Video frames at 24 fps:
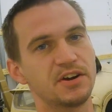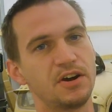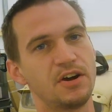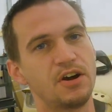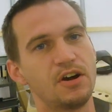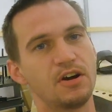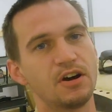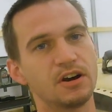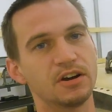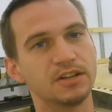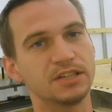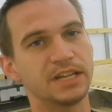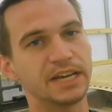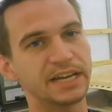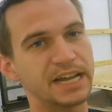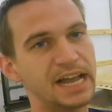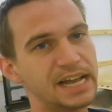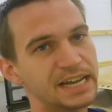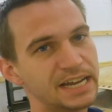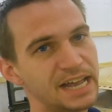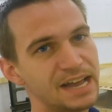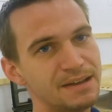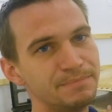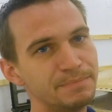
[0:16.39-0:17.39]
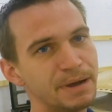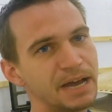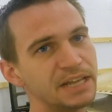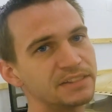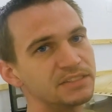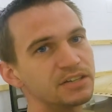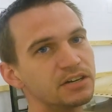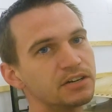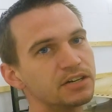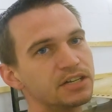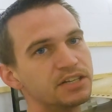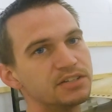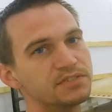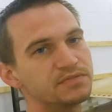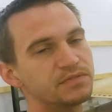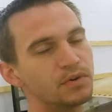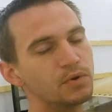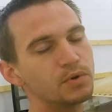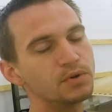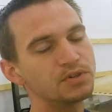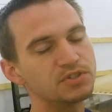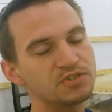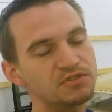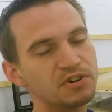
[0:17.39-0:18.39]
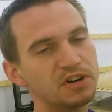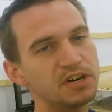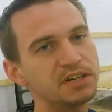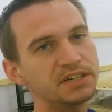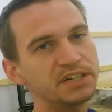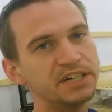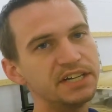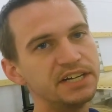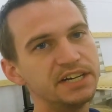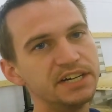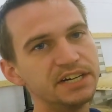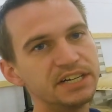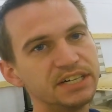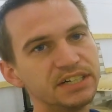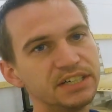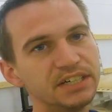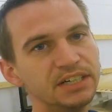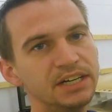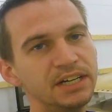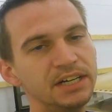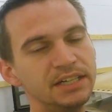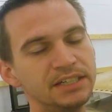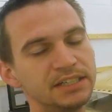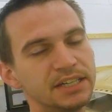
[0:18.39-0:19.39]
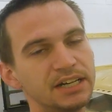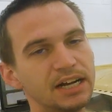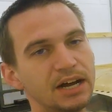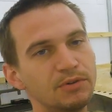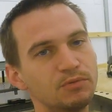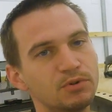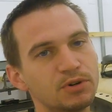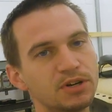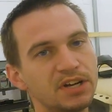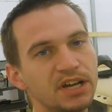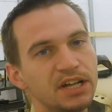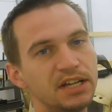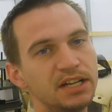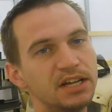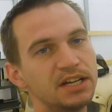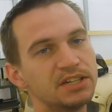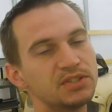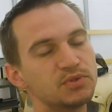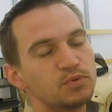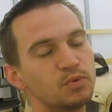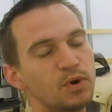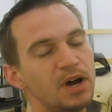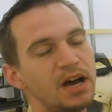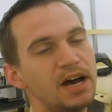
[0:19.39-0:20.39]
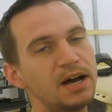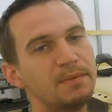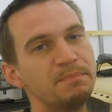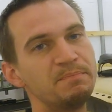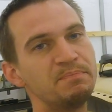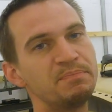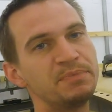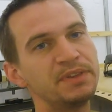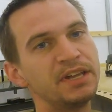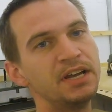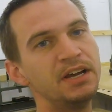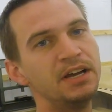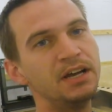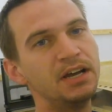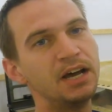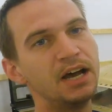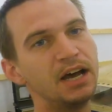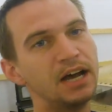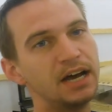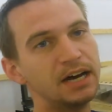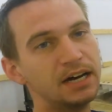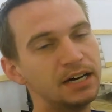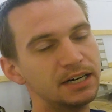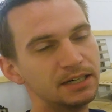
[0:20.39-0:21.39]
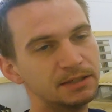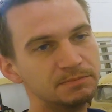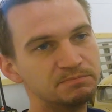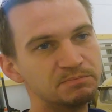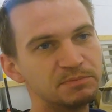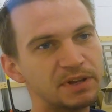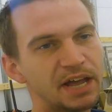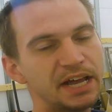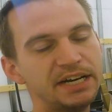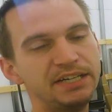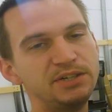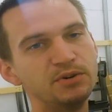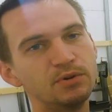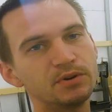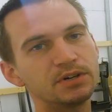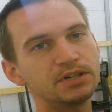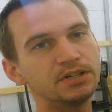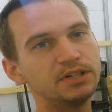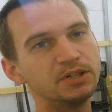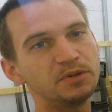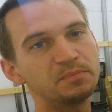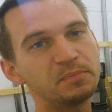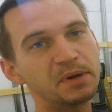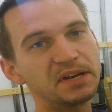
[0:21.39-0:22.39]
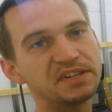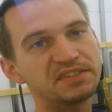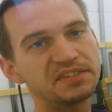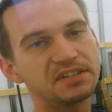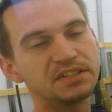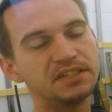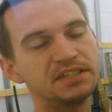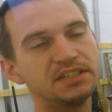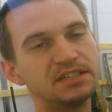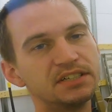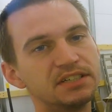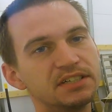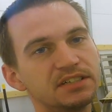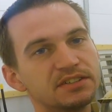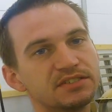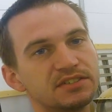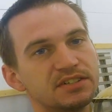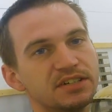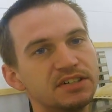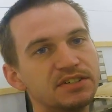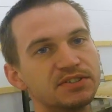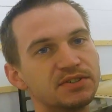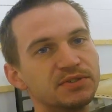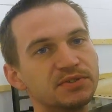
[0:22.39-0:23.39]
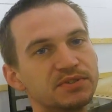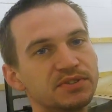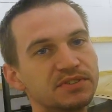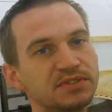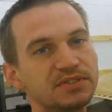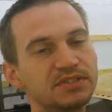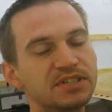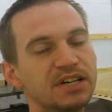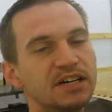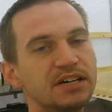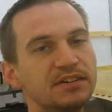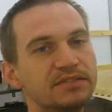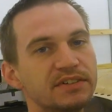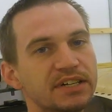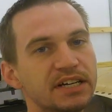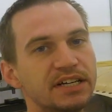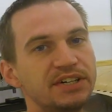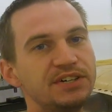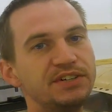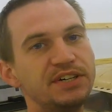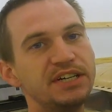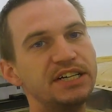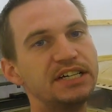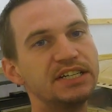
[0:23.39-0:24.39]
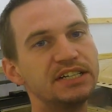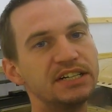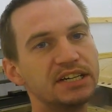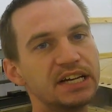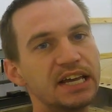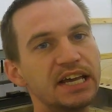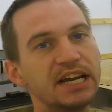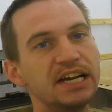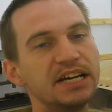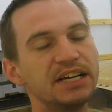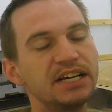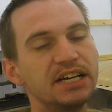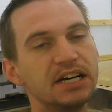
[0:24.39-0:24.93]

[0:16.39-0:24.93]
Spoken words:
car. Like I got my 30s Ford truck here that I want to LS swap. And you want to know basically the essentials and stuff that you need to get it